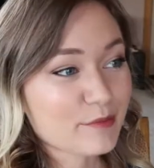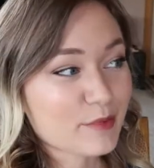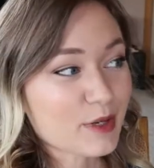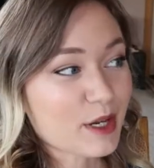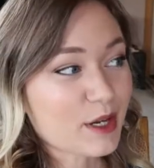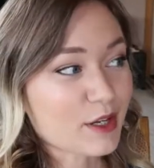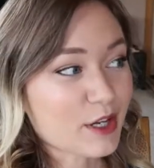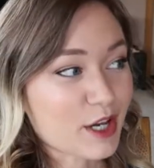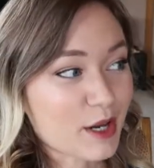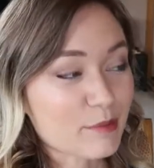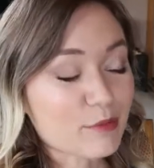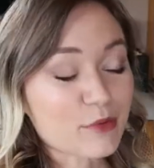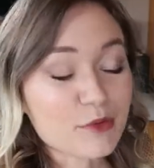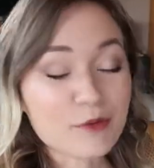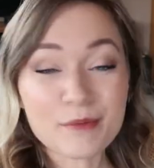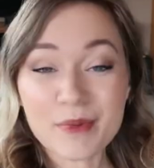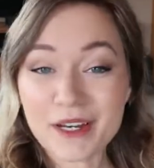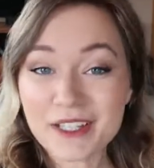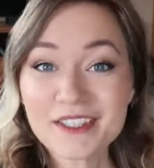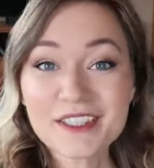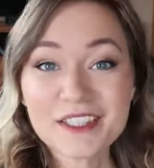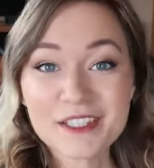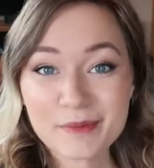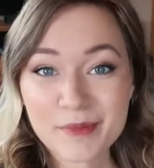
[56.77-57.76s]
a couple
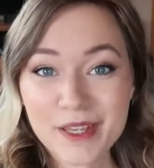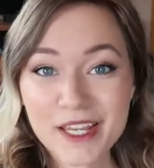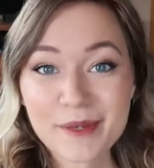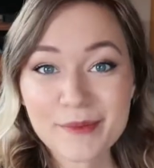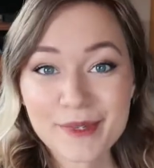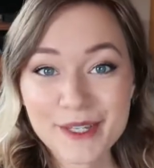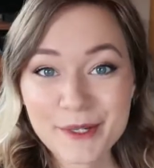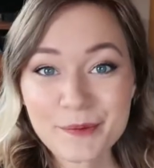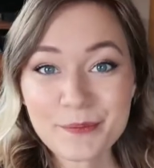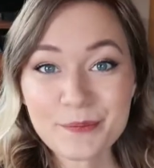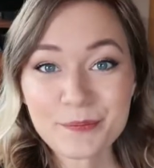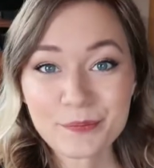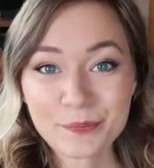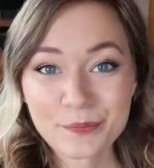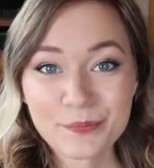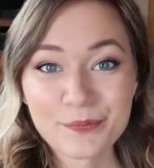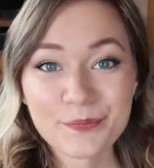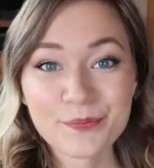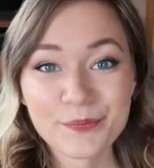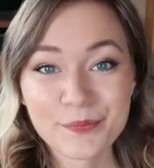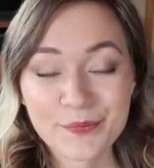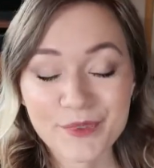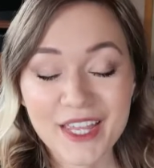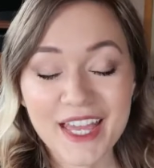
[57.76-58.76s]
months maybe.
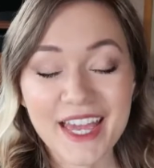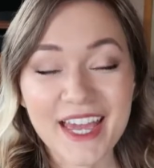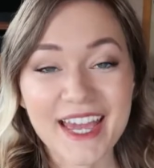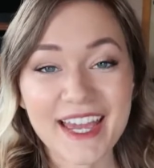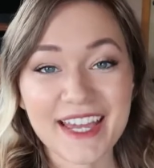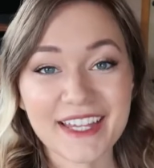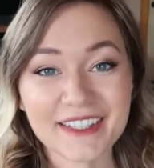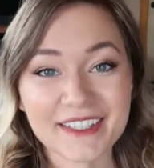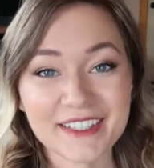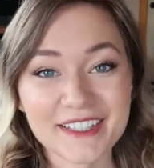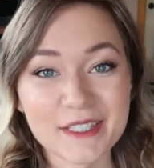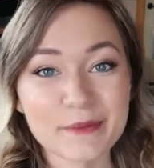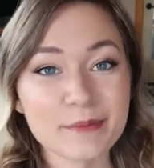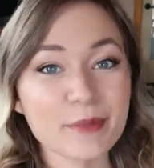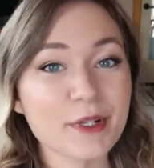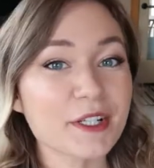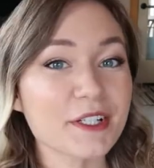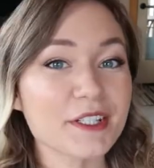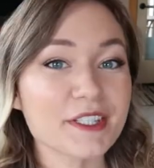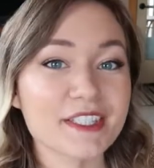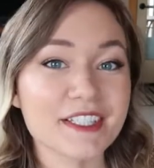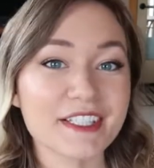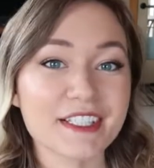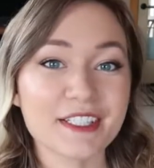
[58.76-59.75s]
And this
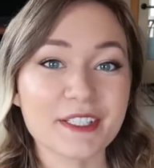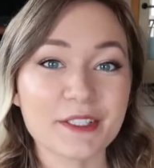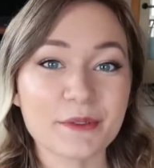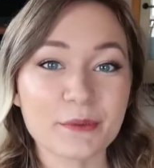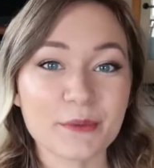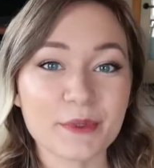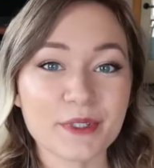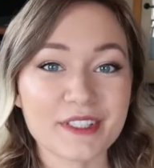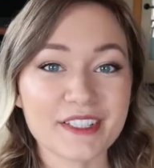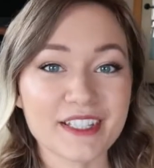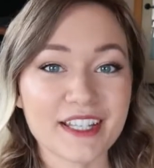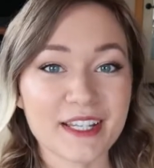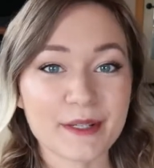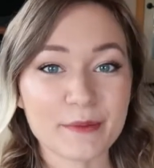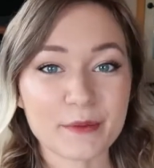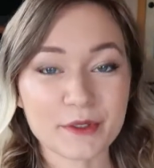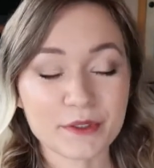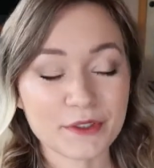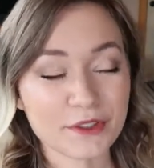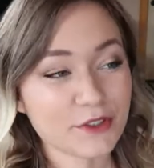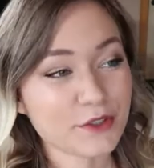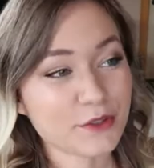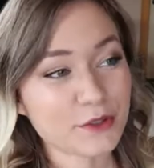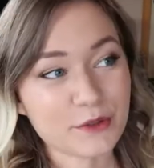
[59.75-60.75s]
person was able
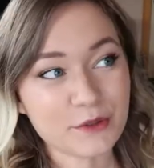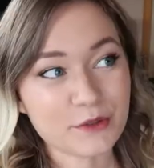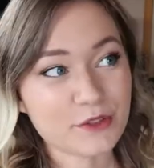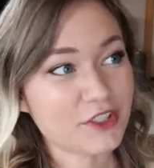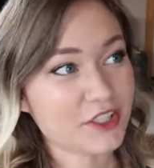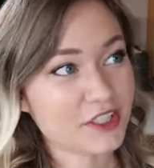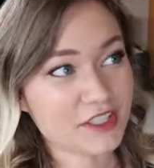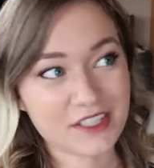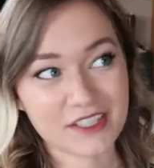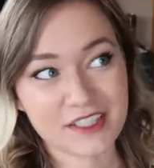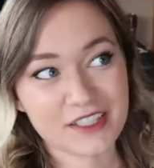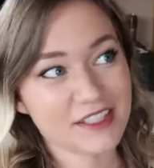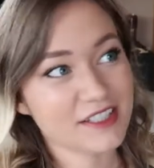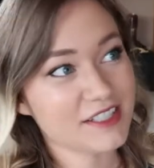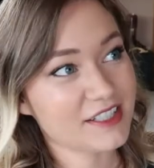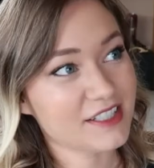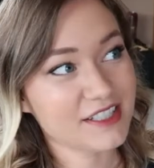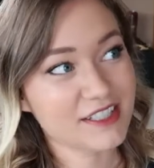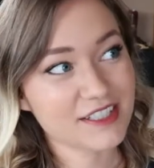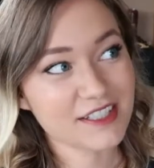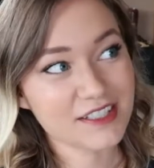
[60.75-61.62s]
to just